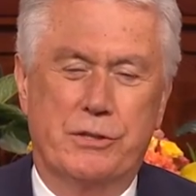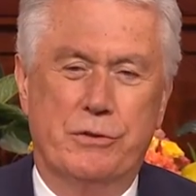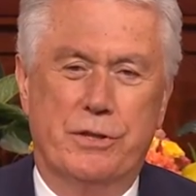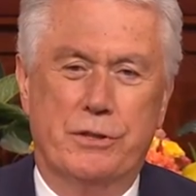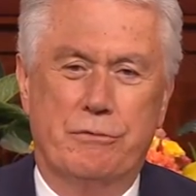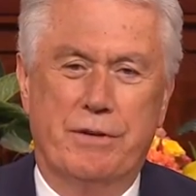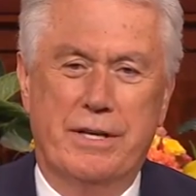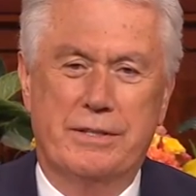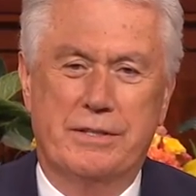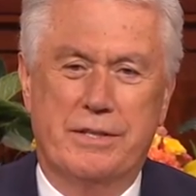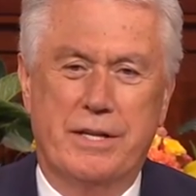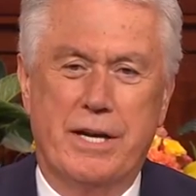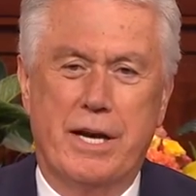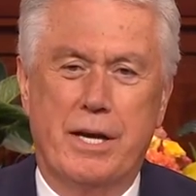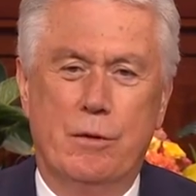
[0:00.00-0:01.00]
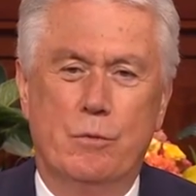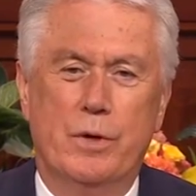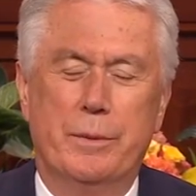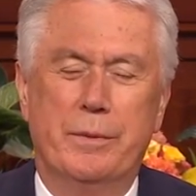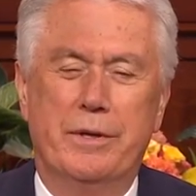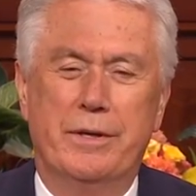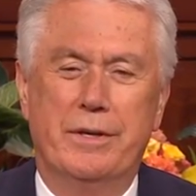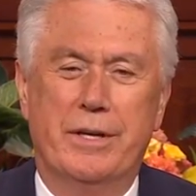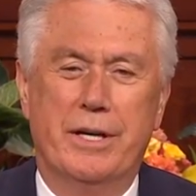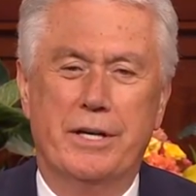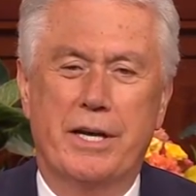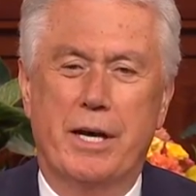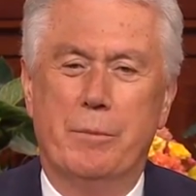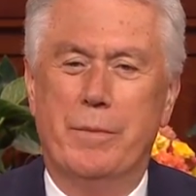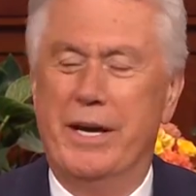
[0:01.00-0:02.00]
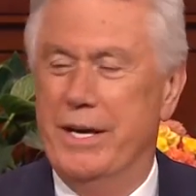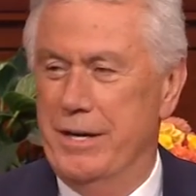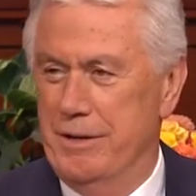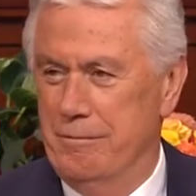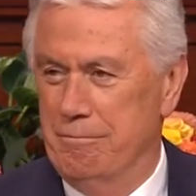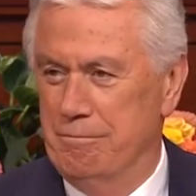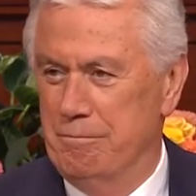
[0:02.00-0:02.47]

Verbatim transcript: to address the young women and young men.